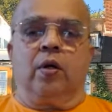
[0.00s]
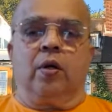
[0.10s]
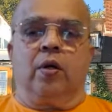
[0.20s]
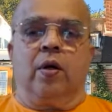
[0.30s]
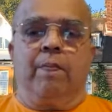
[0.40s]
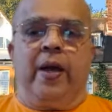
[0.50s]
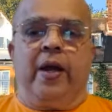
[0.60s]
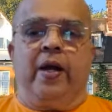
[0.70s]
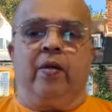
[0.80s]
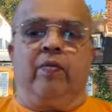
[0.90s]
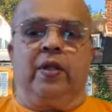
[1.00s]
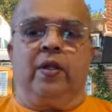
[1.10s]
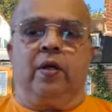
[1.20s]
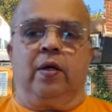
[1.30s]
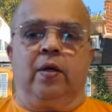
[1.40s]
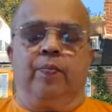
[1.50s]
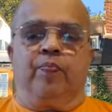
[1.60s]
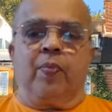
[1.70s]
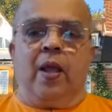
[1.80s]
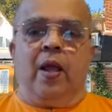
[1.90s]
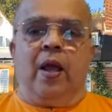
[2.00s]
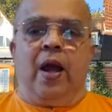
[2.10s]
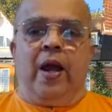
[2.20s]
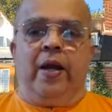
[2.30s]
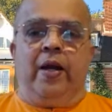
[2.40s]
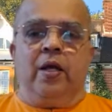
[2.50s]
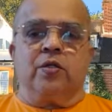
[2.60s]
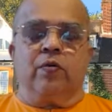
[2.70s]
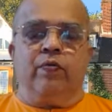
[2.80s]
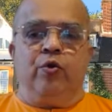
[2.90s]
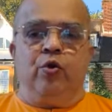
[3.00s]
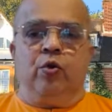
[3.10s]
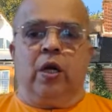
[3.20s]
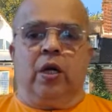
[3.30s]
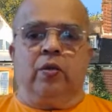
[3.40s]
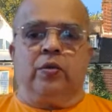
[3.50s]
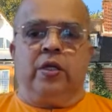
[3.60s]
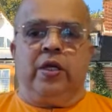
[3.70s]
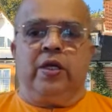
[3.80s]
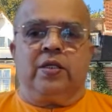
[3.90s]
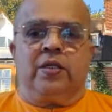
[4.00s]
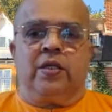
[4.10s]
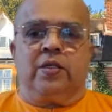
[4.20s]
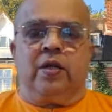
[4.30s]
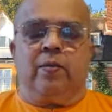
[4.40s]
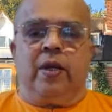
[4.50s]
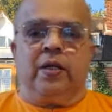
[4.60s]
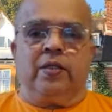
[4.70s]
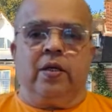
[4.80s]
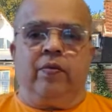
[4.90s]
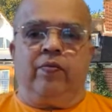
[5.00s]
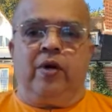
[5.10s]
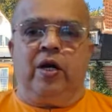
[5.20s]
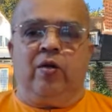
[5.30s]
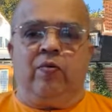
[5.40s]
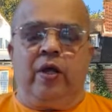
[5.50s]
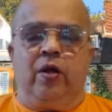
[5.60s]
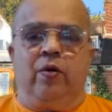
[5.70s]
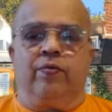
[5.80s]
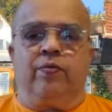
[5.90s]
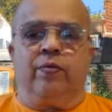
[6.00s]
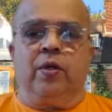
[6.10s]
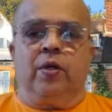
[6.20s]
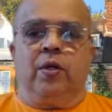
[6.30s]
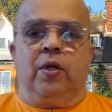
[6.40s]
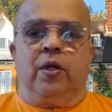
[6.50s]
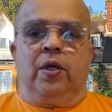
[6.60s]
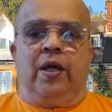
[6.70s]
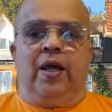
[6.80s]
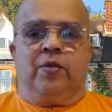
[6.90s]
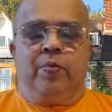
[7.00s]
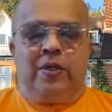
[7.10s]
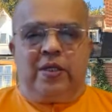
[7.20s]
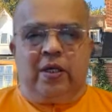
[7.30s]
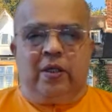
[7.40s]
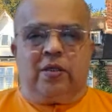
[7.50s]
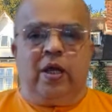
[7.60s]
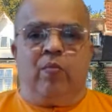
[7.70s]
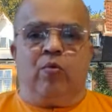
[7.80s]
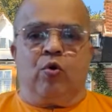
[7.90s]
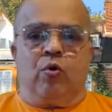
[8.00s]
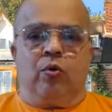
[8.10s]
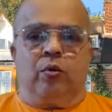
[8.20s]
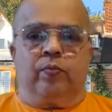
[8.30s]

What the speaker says: compare it with the ideas of yoga, you see, each system has a different way of expressing the same truth.